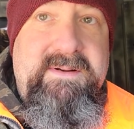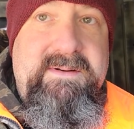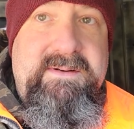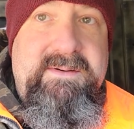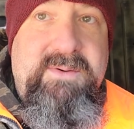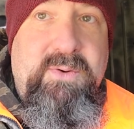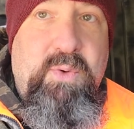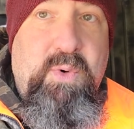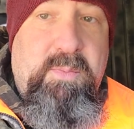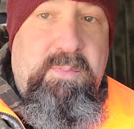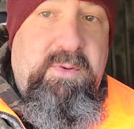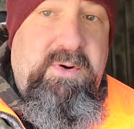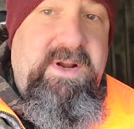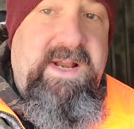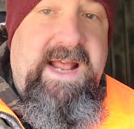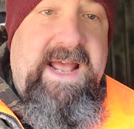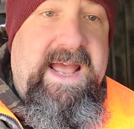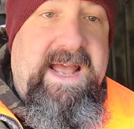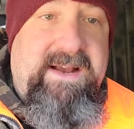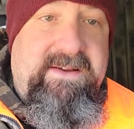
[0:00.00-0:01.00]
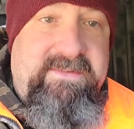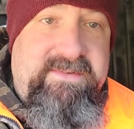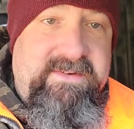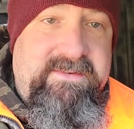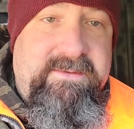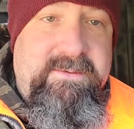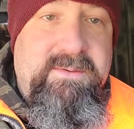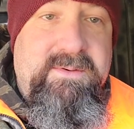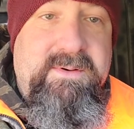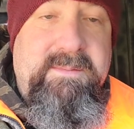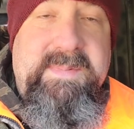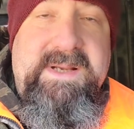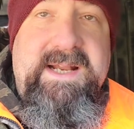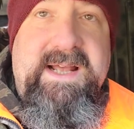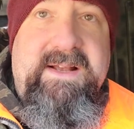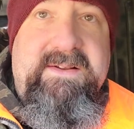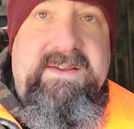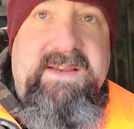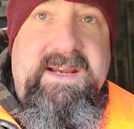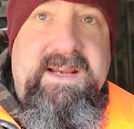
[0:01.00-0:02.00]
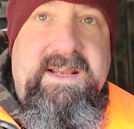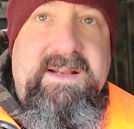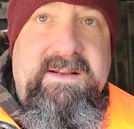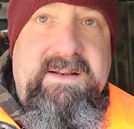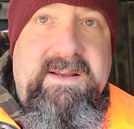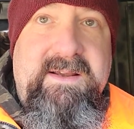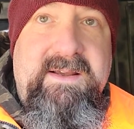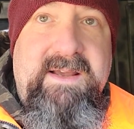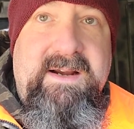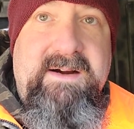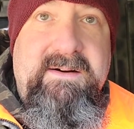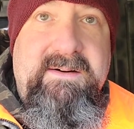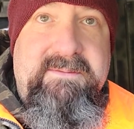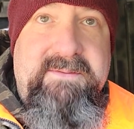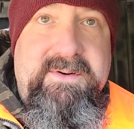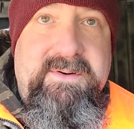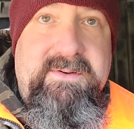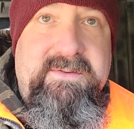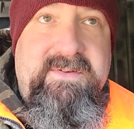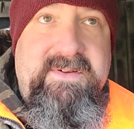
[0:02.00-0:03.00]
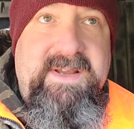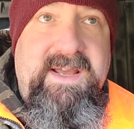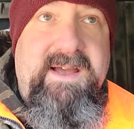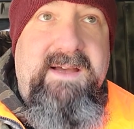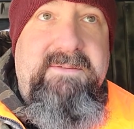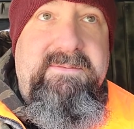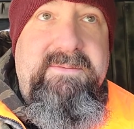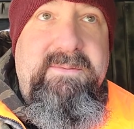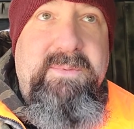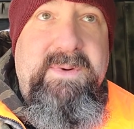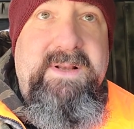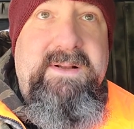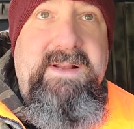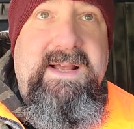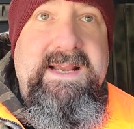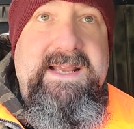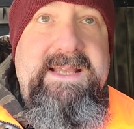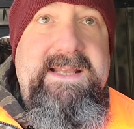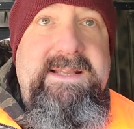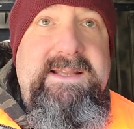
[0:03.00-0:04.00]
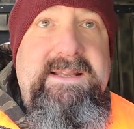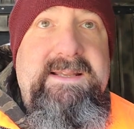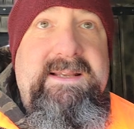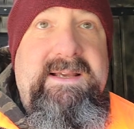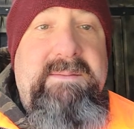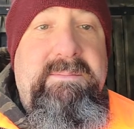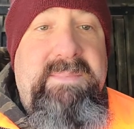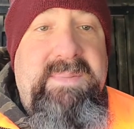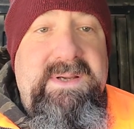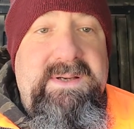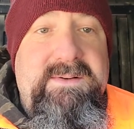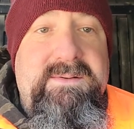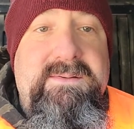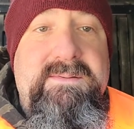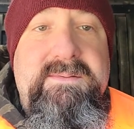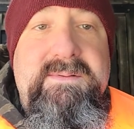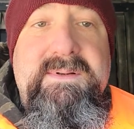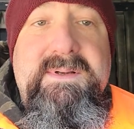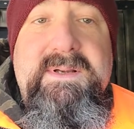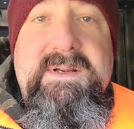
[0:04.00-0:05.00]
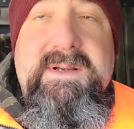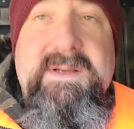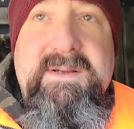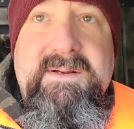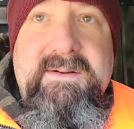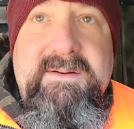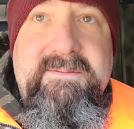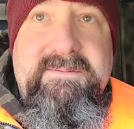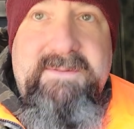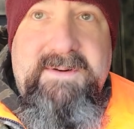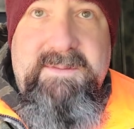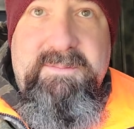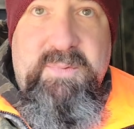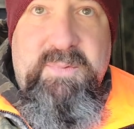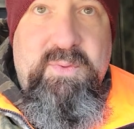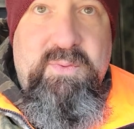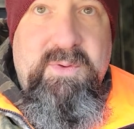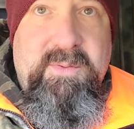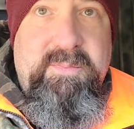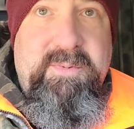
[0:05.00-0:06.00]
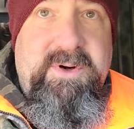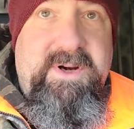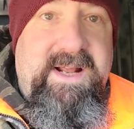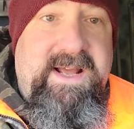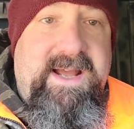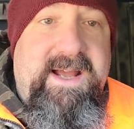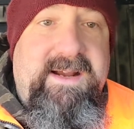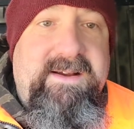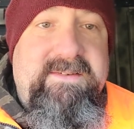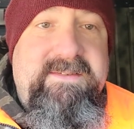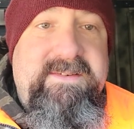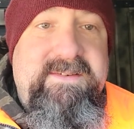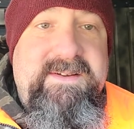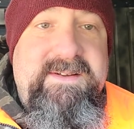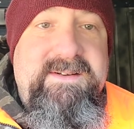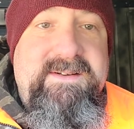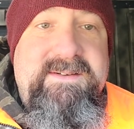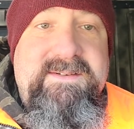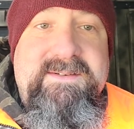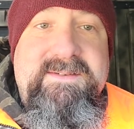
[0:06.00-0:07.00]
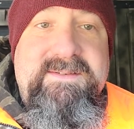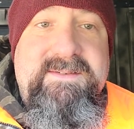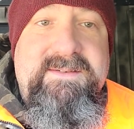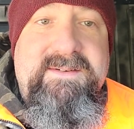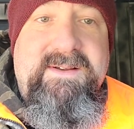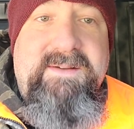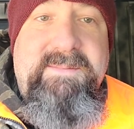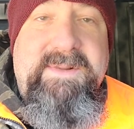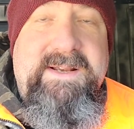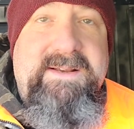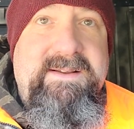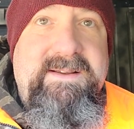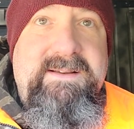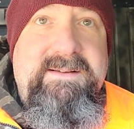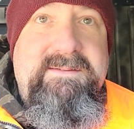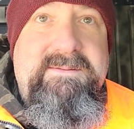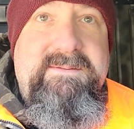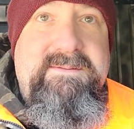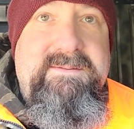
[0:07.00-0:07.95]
corporate X is going to be now taking care of your stuff. Well, I get a bill from corporate X, and I'm like, hey,